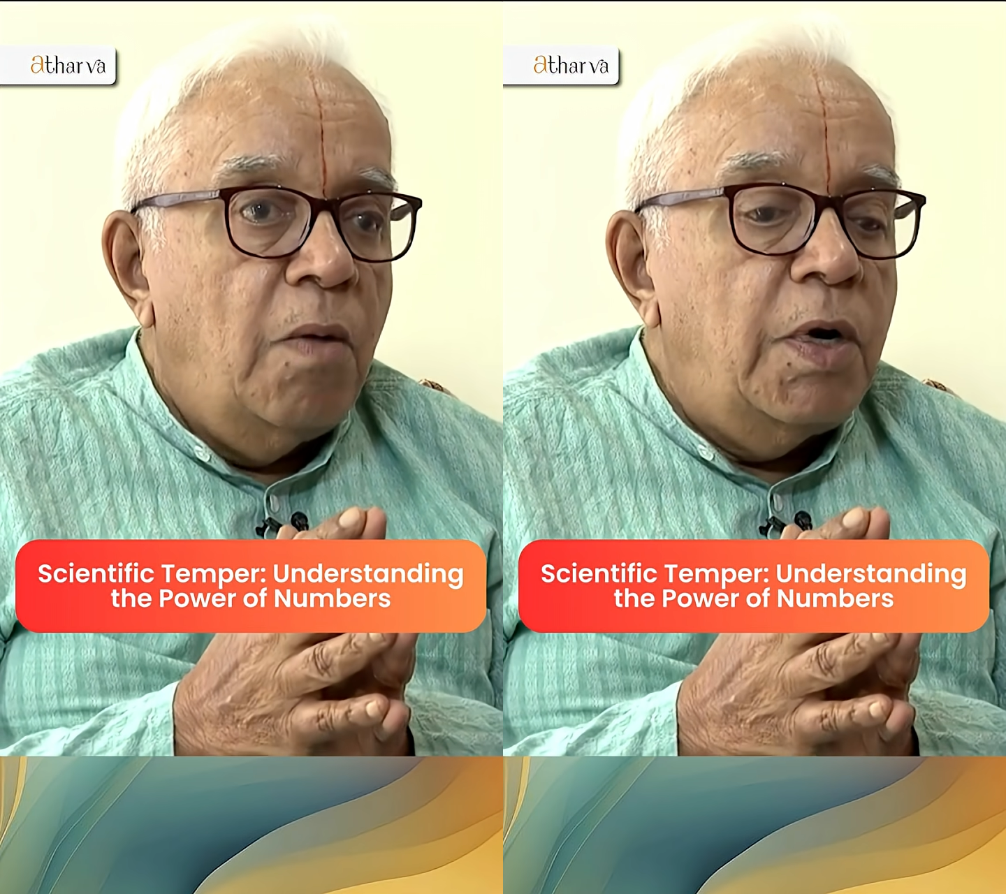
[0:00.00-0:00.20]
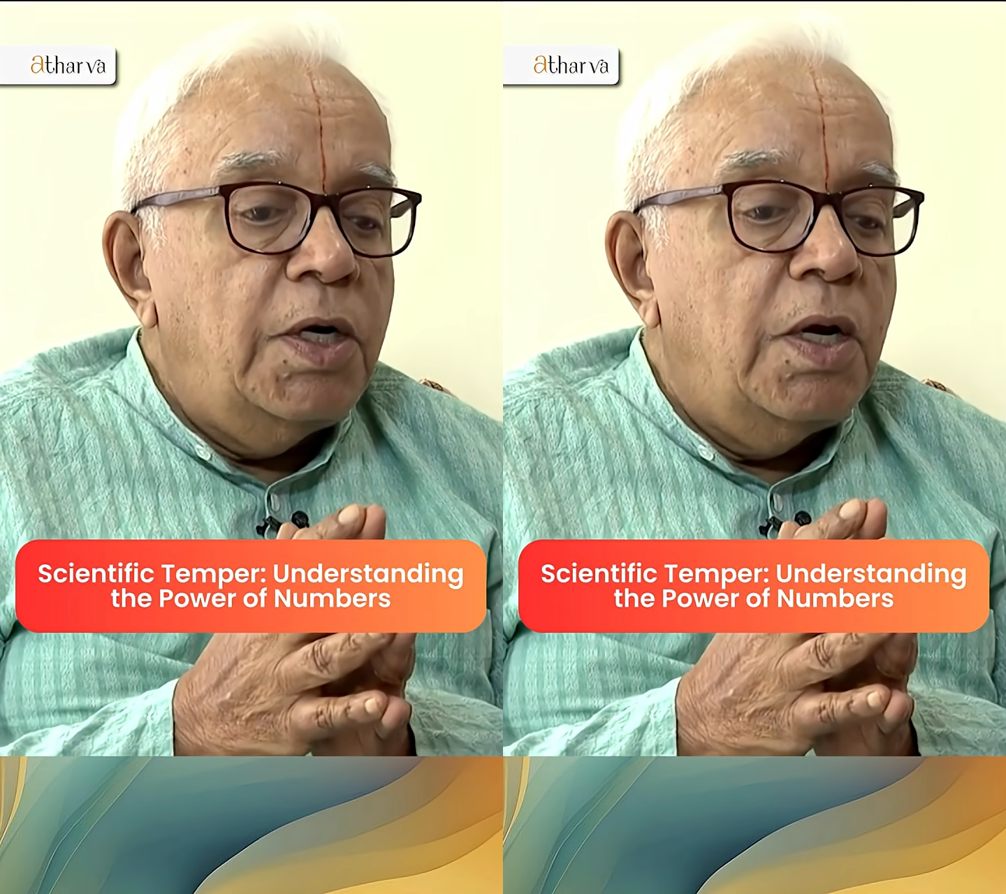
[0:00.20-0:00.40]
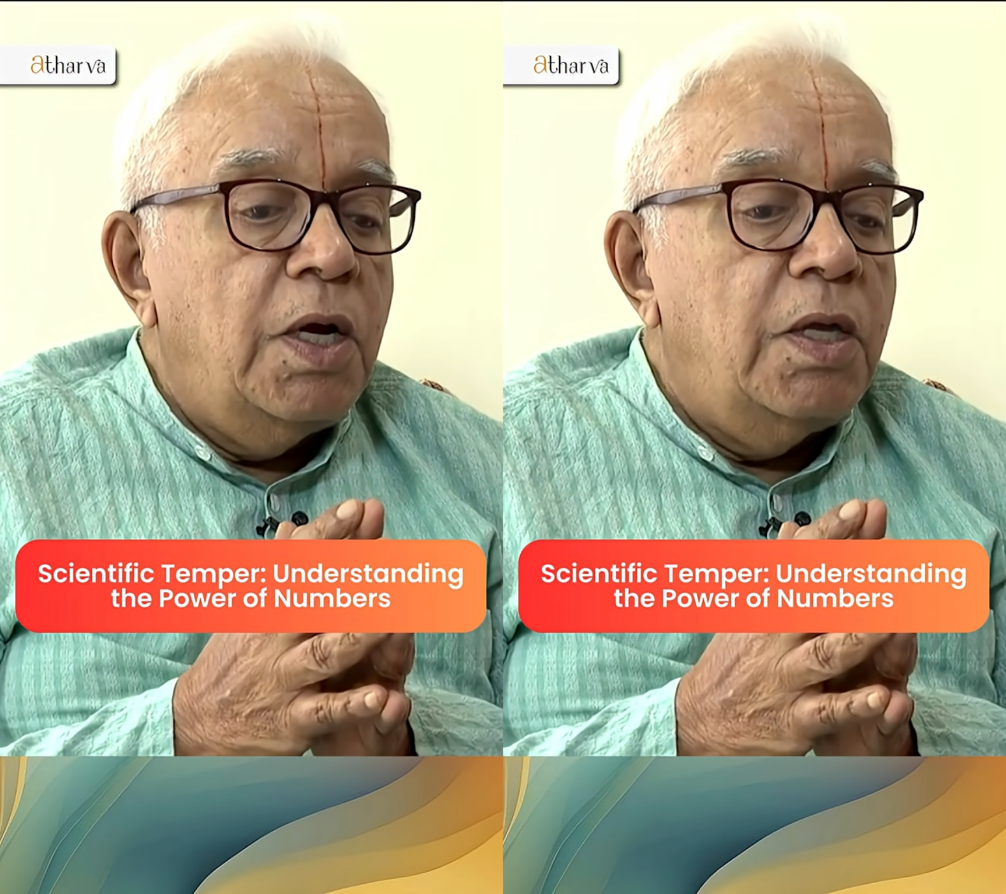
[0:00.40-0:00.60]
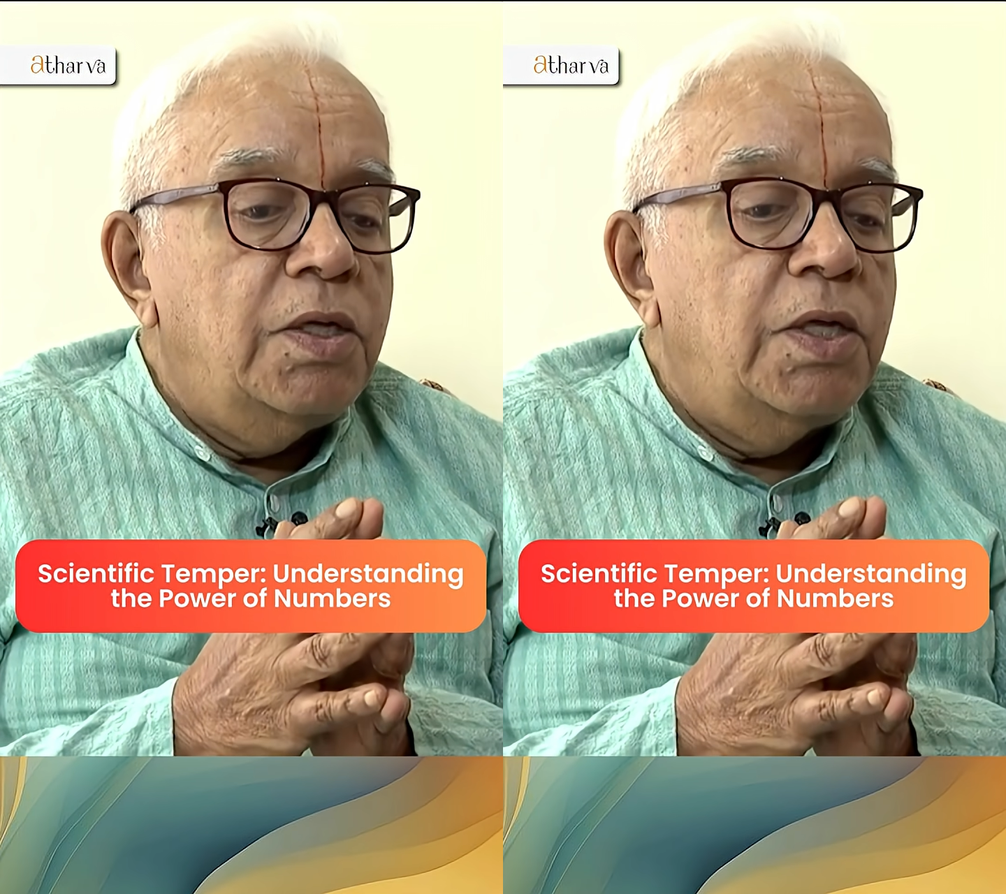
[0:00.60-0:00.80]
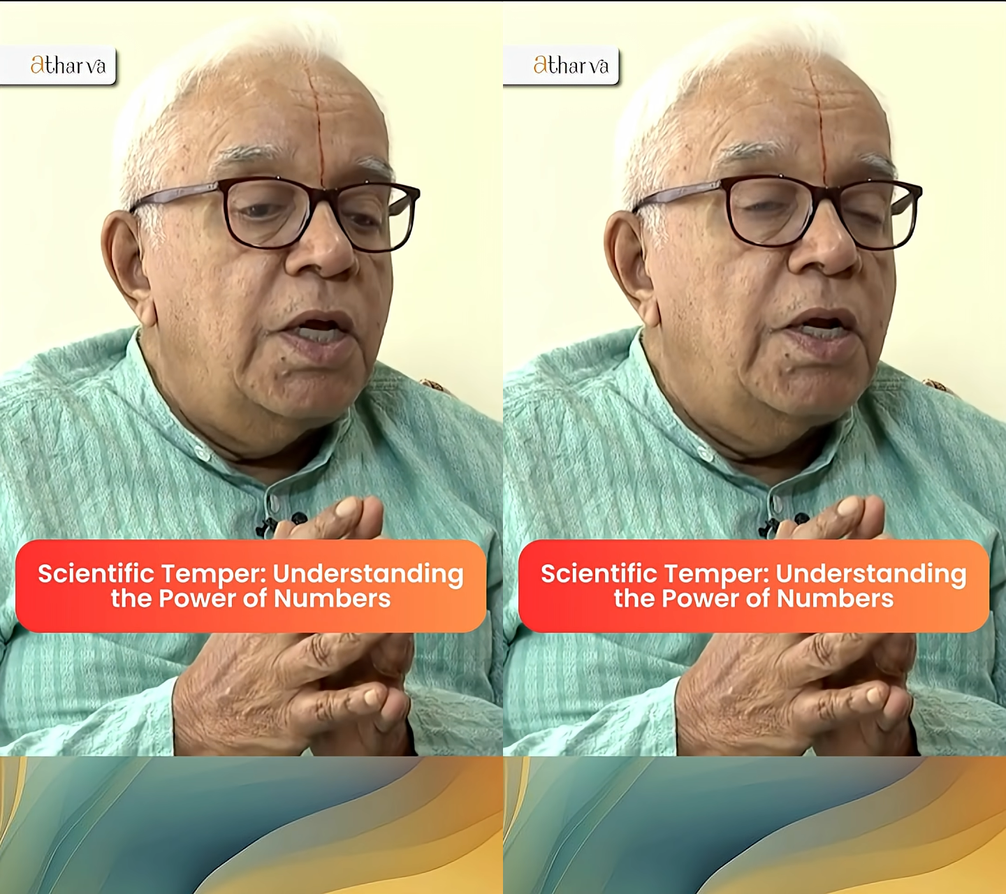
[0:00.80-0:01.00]
but
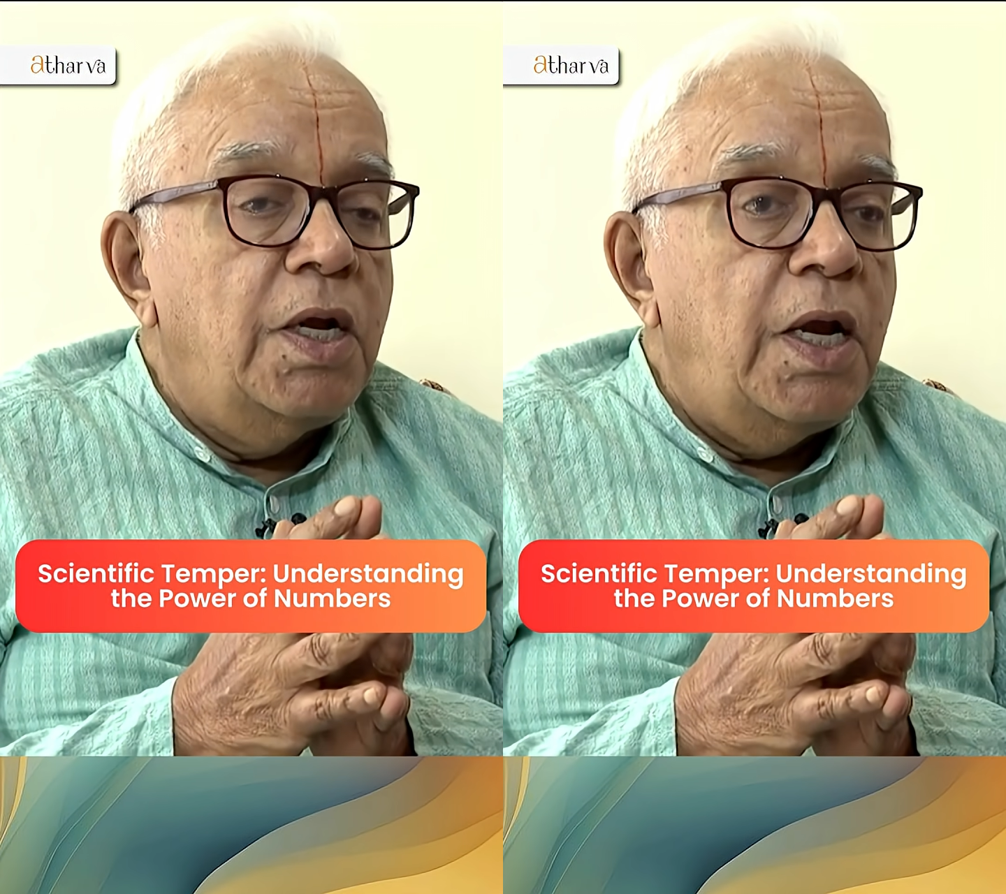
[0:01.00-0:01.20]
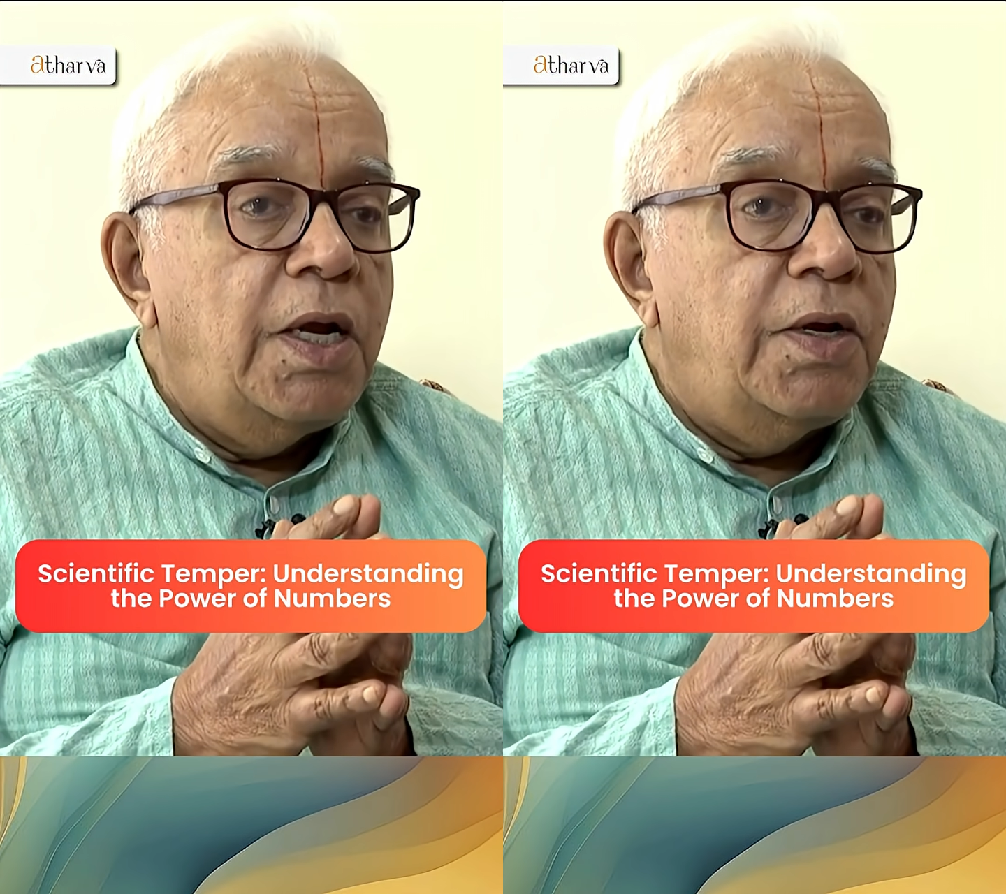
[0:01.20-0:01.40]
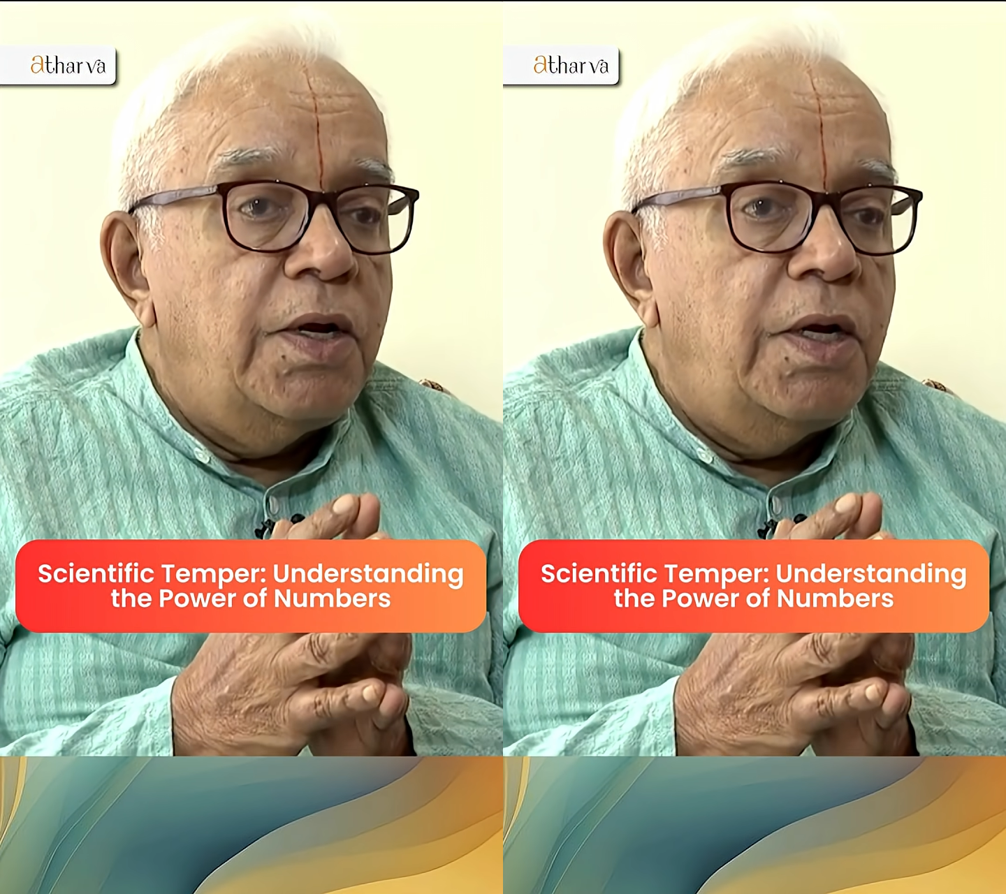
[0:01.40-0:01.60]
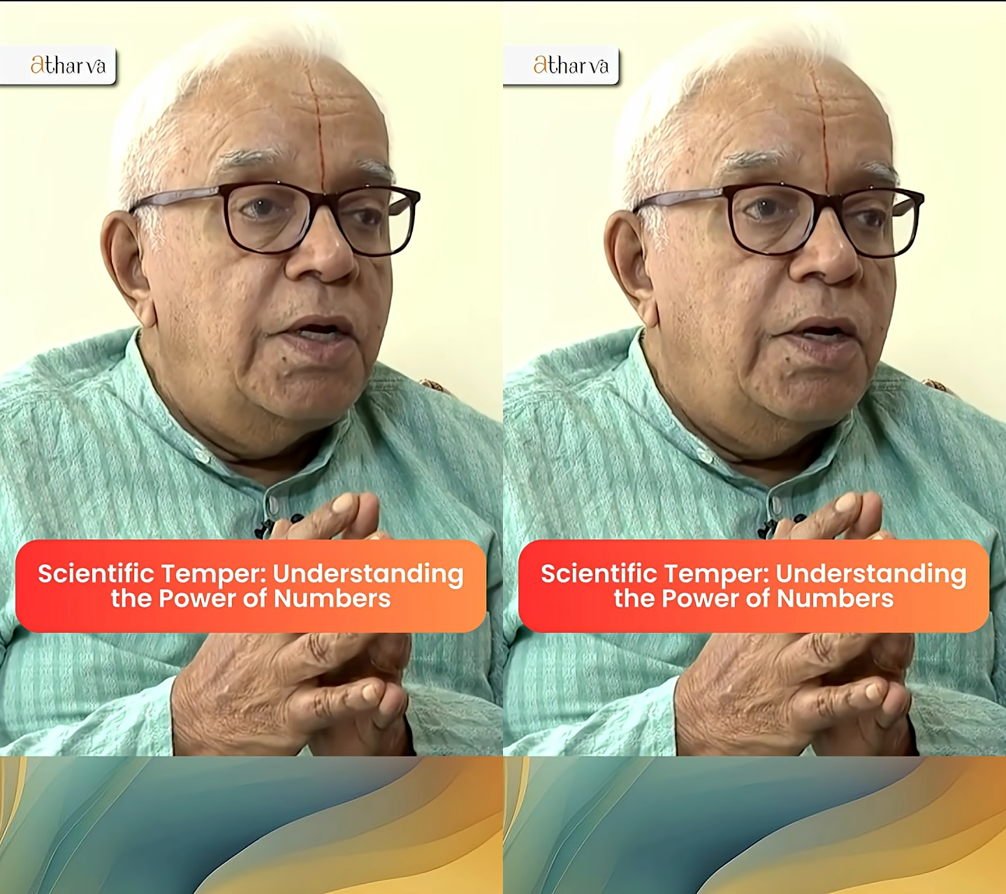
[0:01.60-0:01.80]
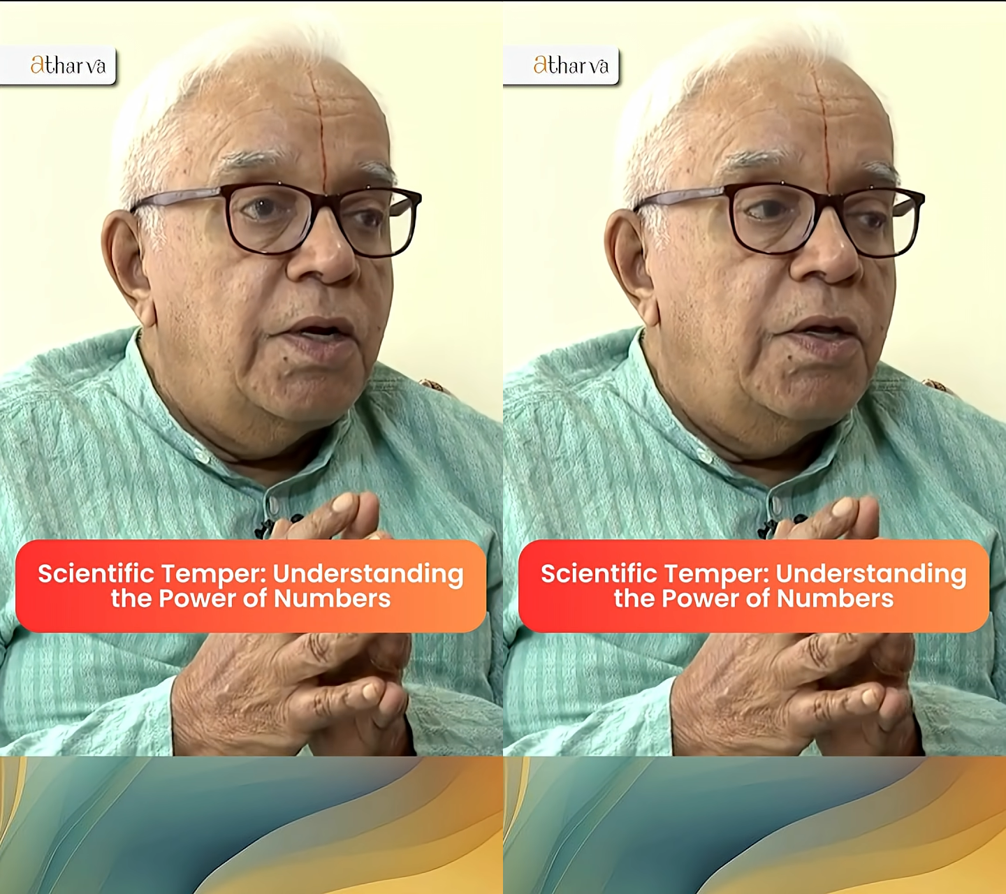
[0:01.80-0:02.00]
they related
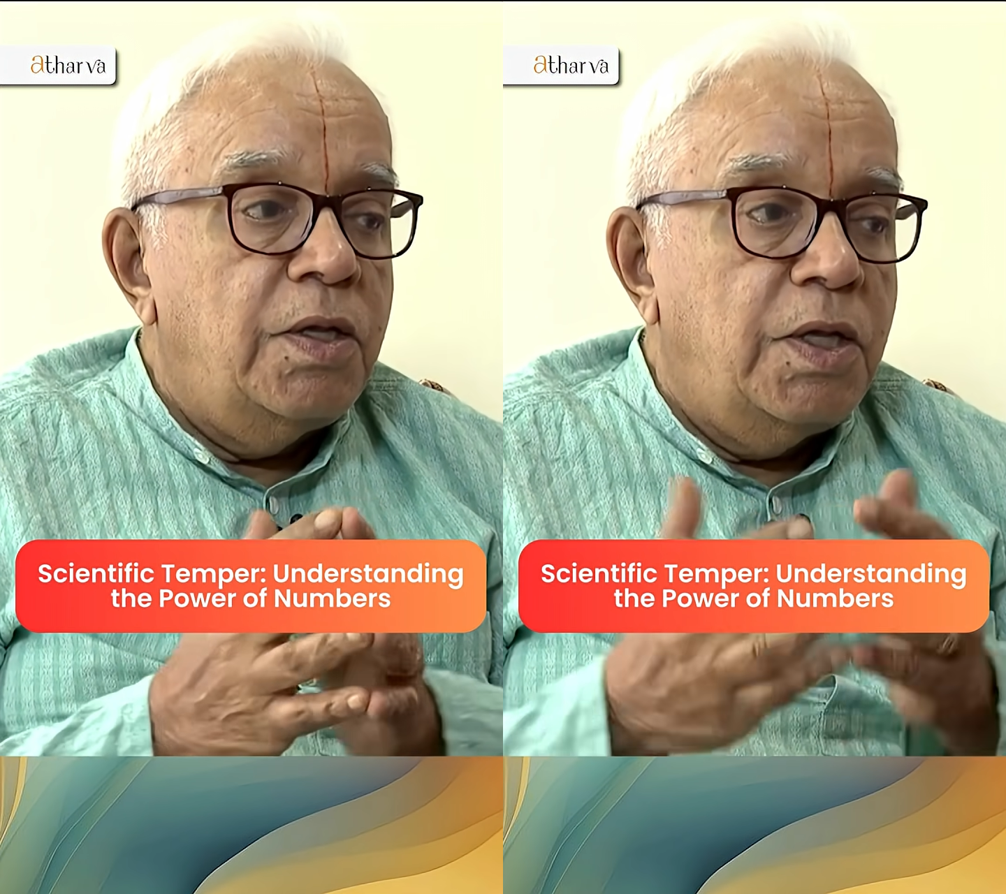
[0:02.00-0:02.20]
it